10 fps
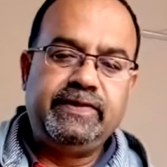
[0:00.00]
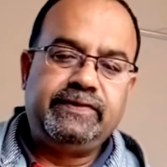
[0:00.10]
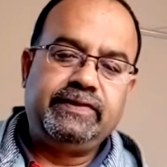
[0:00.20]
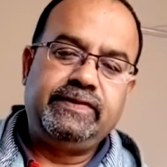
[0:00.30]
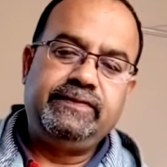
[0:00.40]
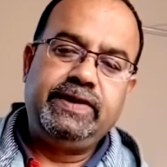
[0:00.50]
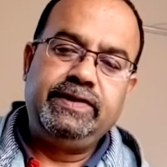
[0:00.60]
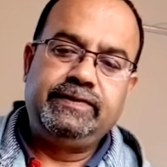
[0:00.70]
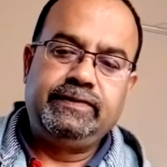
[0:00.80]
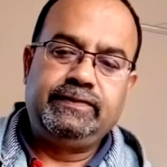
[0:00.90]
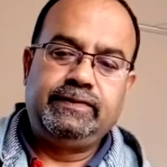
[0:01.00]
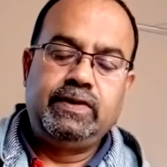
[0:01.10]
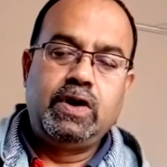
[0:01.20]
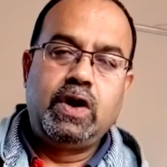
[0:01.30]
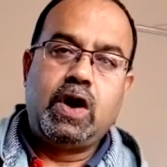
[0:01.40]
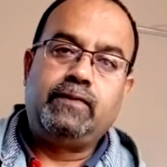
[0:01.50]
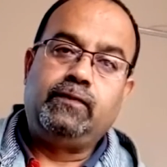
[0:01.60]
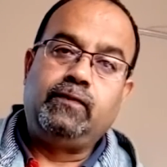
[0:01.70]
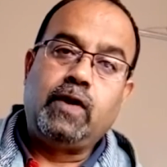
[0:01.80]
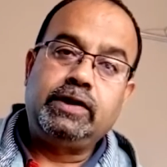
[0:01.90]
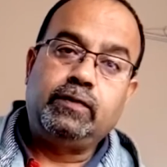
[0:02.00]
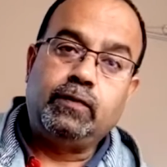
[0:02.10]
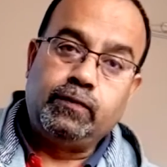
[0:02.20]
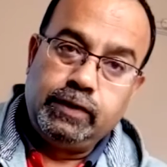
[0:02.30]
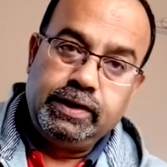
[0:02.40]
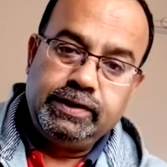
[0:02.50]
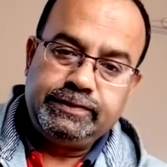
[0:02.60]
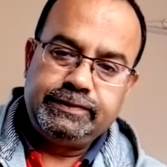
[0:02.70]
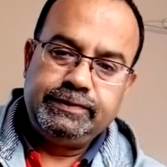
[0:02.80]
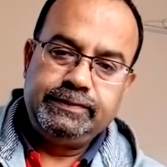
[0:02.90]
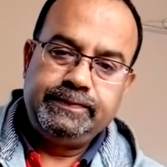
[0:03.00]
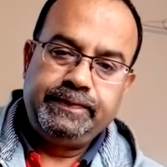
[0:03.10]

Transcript: research evidences of what works